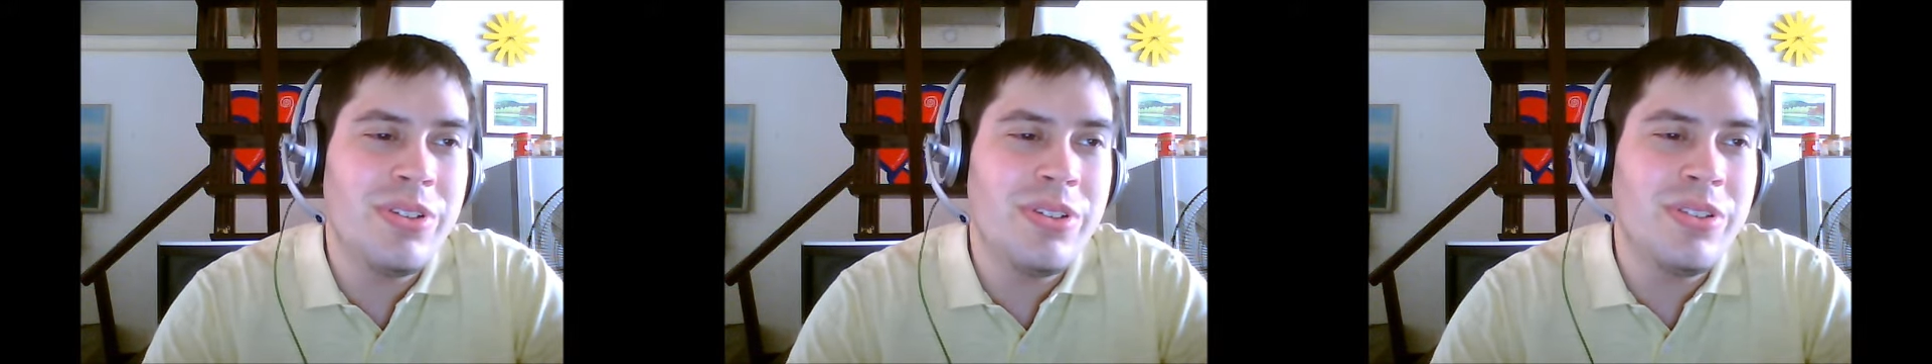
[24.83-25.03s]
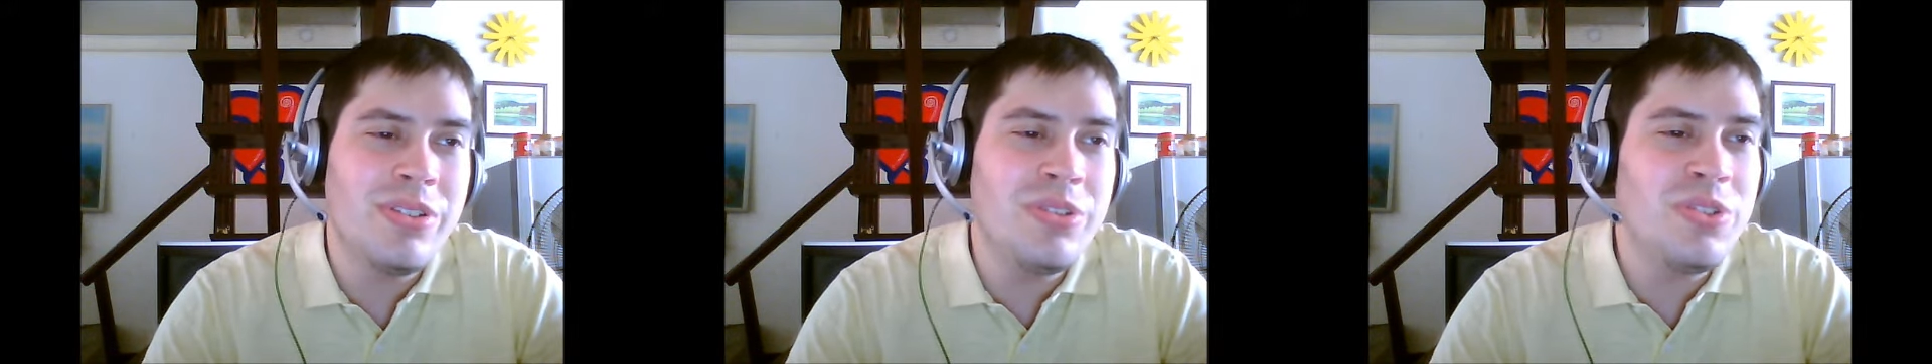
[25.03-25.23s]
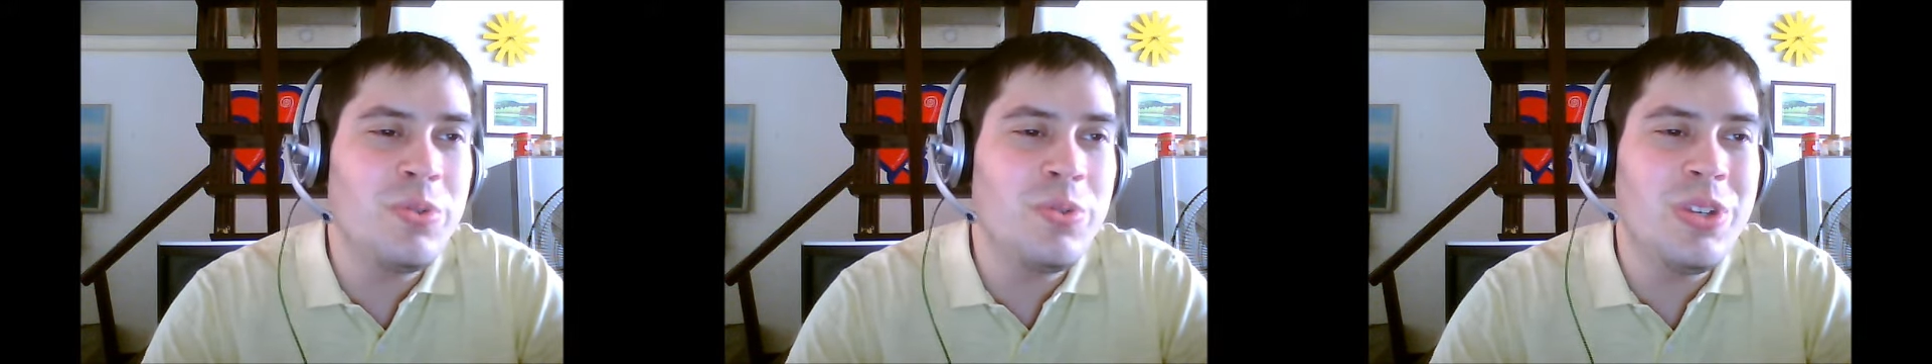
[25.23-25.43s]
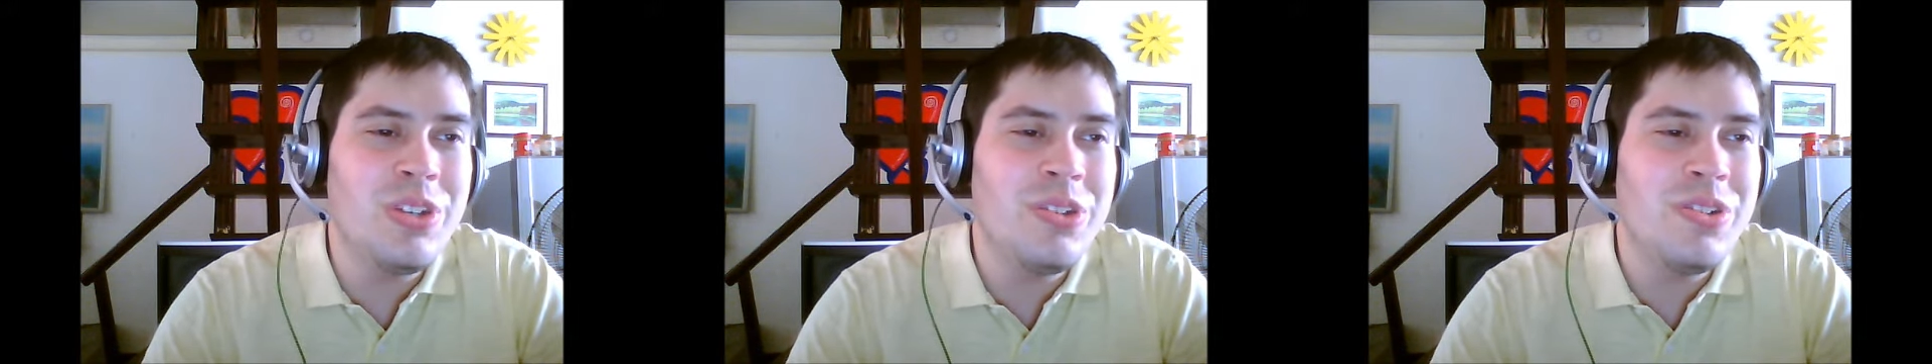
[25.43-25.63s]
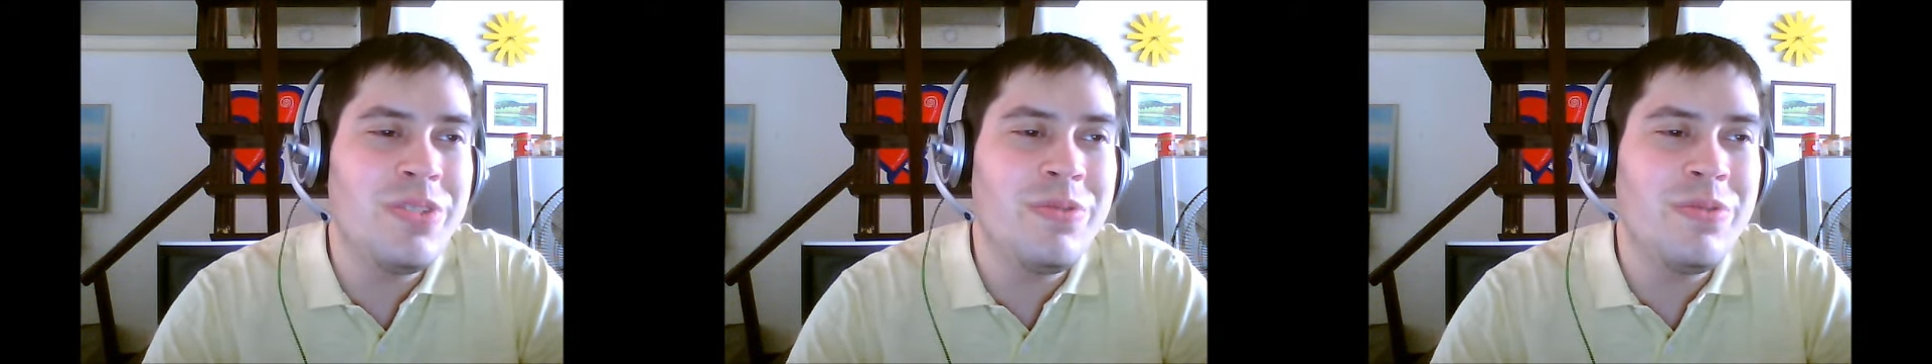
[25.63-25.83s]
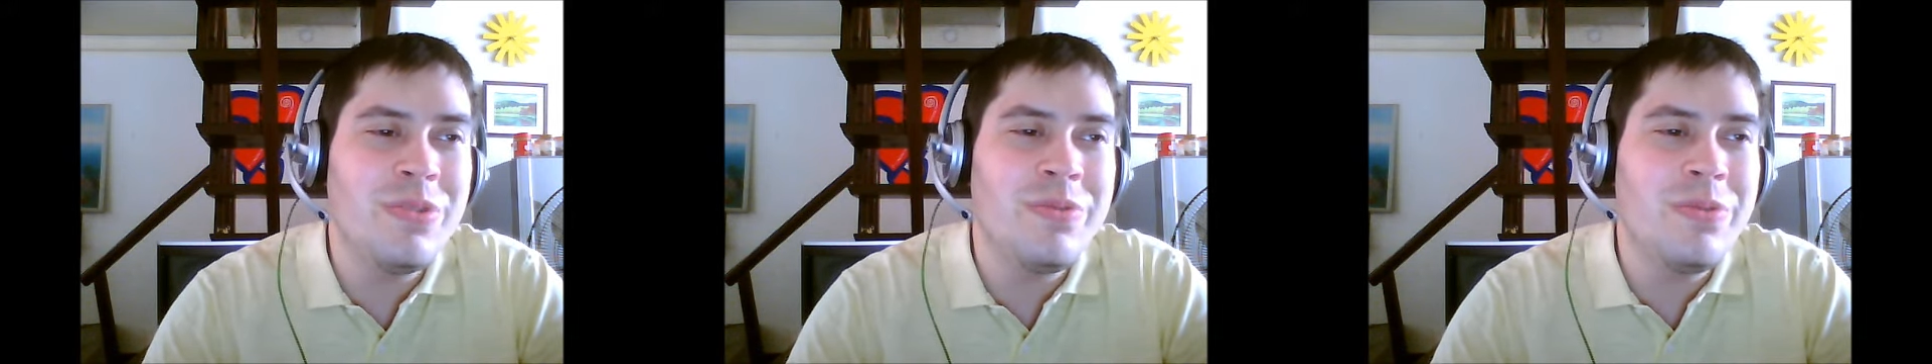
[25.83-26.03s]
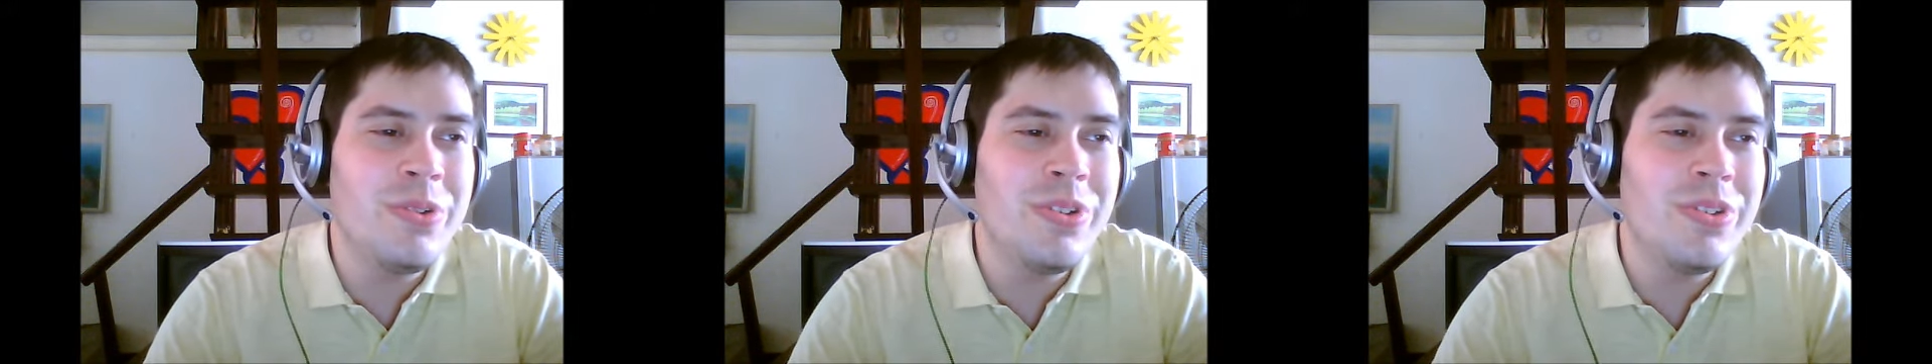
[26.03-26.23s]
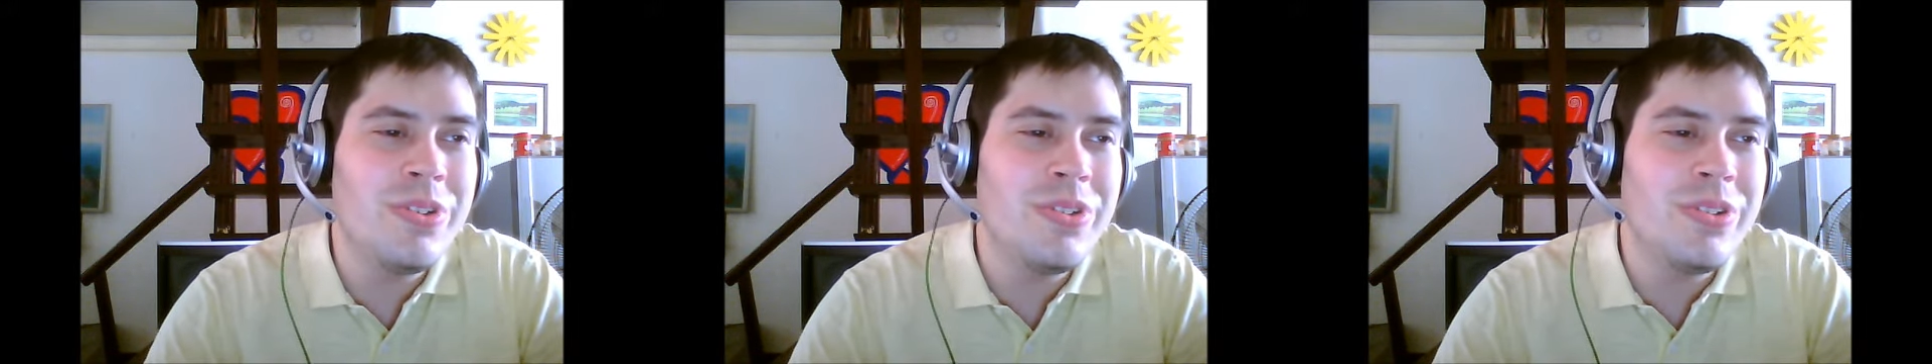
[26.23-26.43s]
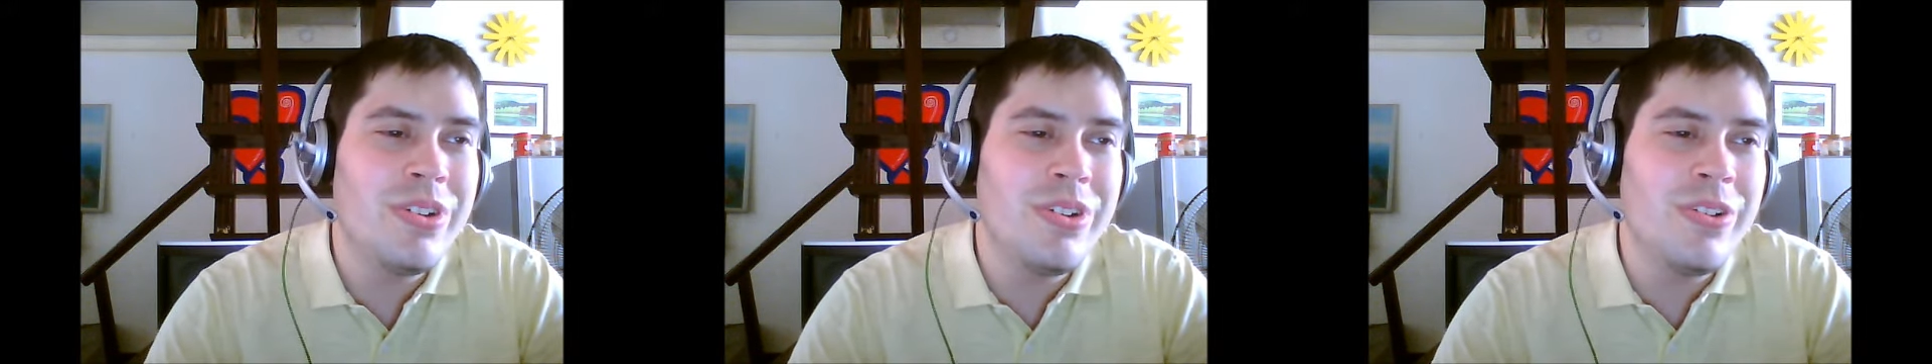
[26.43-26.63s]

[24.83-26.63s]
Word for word: the sweetness of your voice,